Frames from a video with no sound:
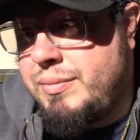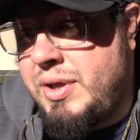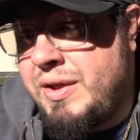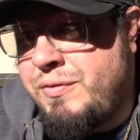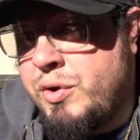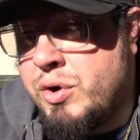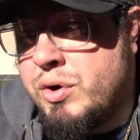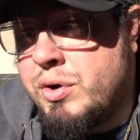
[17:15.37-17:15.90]

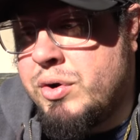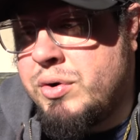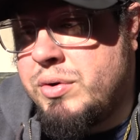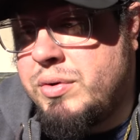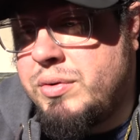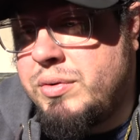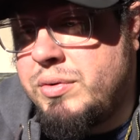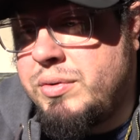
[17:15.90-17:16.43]
If
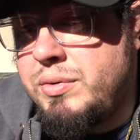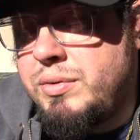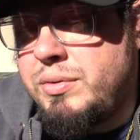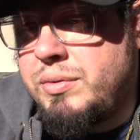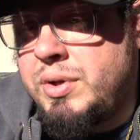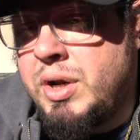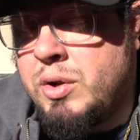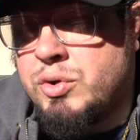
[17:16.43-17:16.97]
you're,
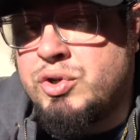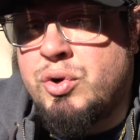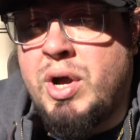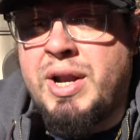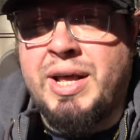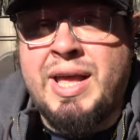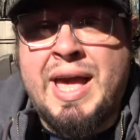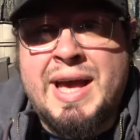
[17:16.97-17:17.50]
you know,
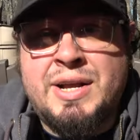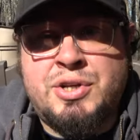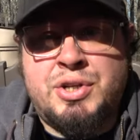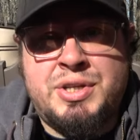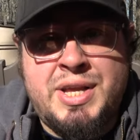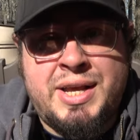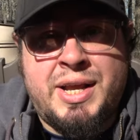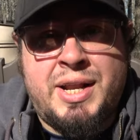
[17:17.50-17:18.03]
trying to cash a
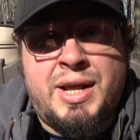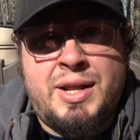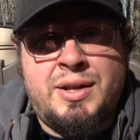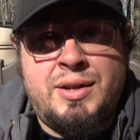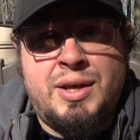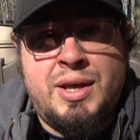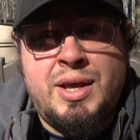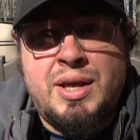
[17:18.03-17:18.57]
ticket
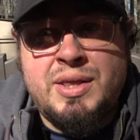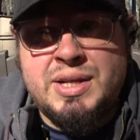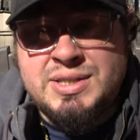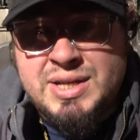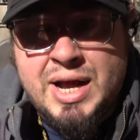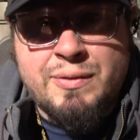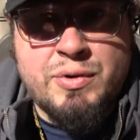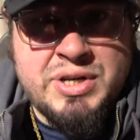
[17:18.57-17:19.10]
in that's
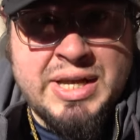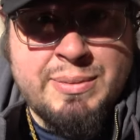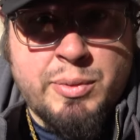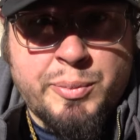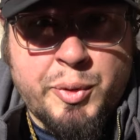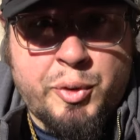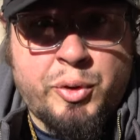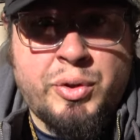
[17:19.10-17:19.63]
not
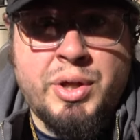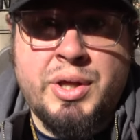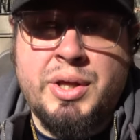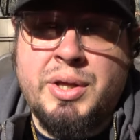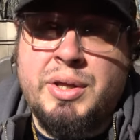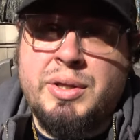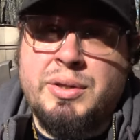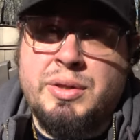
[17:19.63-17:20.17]
redeemable,
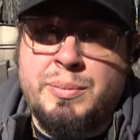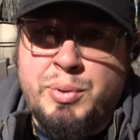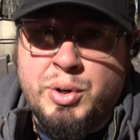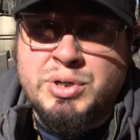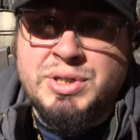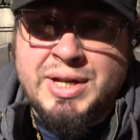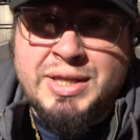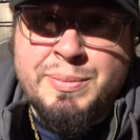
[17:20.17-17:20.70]
the
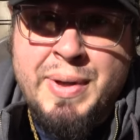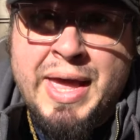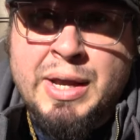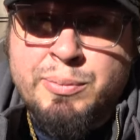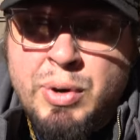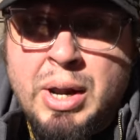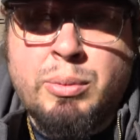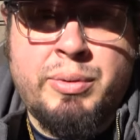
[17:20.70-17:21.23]
person at the
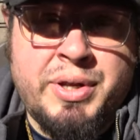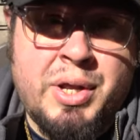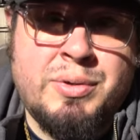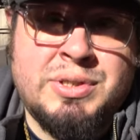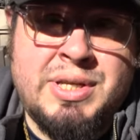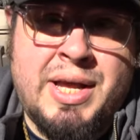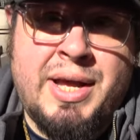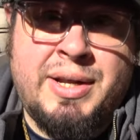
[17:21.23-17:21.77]
bank probably
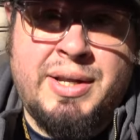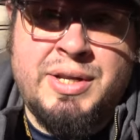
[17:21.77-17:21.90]
knows that.